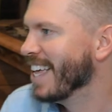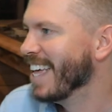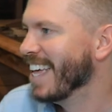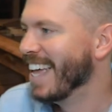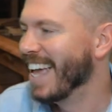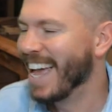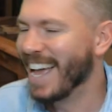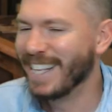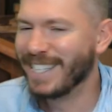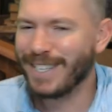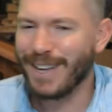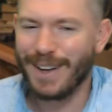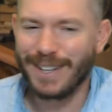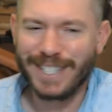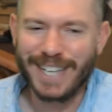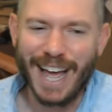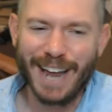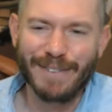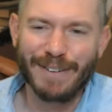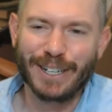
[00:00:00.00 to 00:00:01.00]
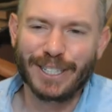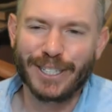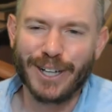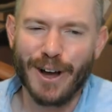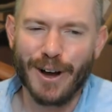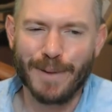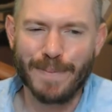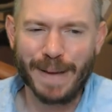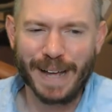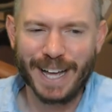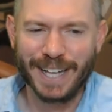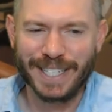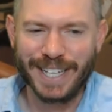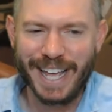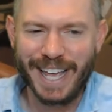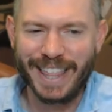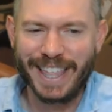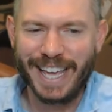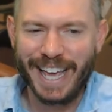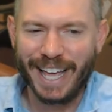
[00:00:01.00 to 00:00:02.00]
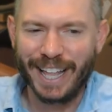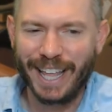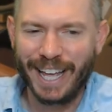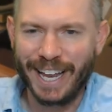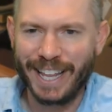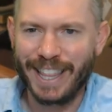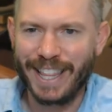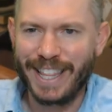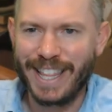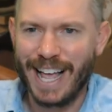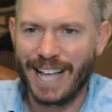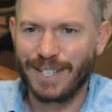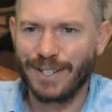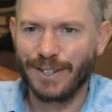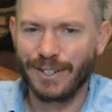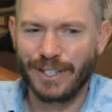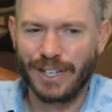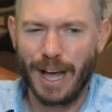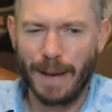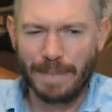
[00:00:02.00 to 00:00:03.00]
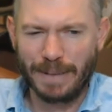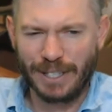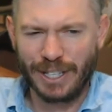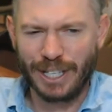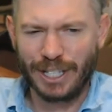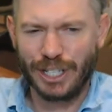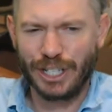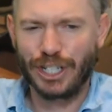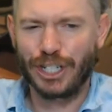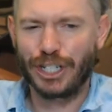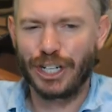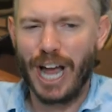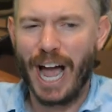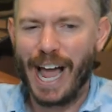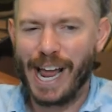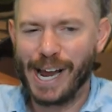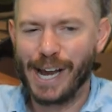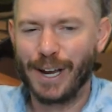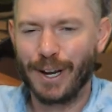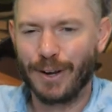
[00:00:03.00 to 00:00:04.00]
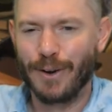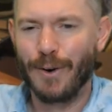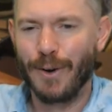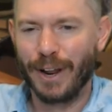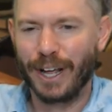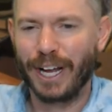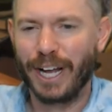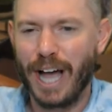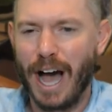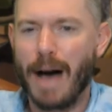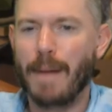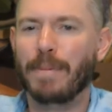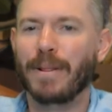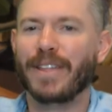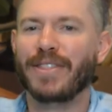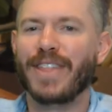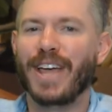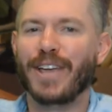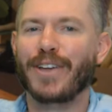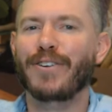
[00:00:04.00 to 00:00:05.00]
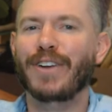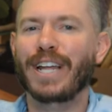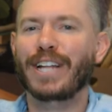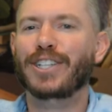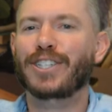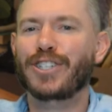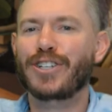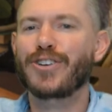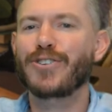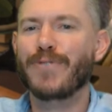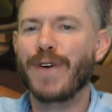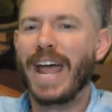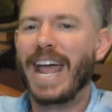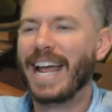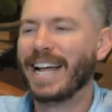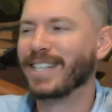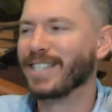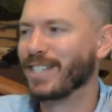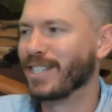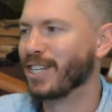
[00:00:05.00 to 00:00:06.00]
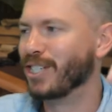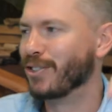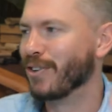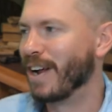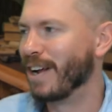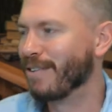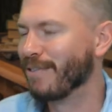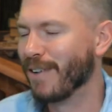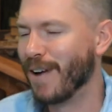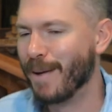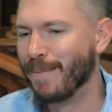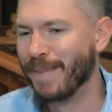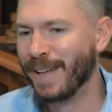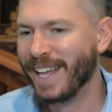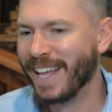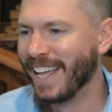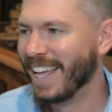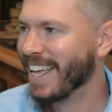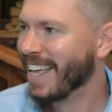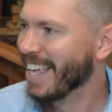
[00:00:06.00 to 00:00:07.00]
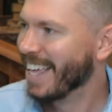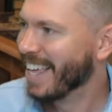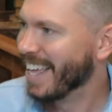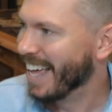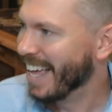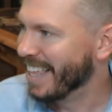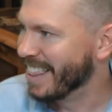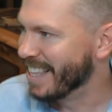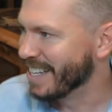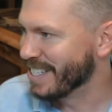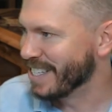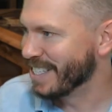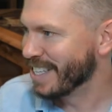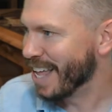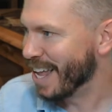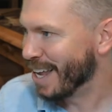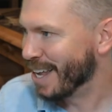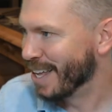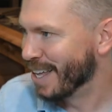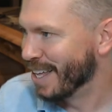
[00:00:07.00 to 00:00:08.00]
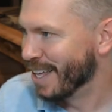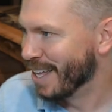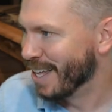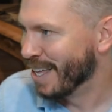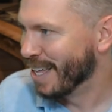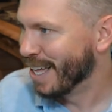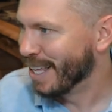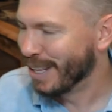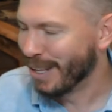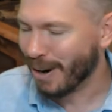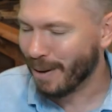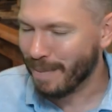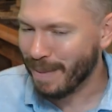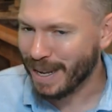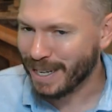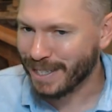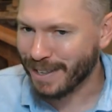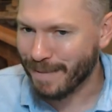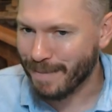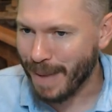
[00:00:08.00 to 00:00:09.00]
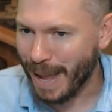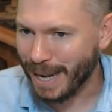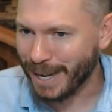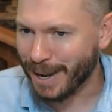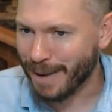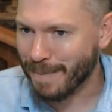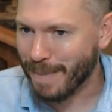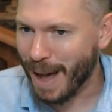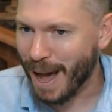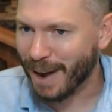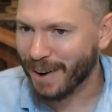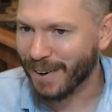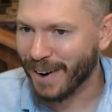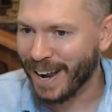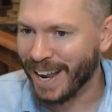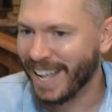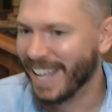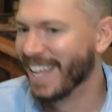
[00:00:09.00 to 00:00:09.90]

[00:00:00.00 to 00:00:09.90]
And so it's kind of a joke because in the Iliad, Nestor's cup is this giant golden goblet that you need two hands to drink from. And this is like a little piece of painted pottery.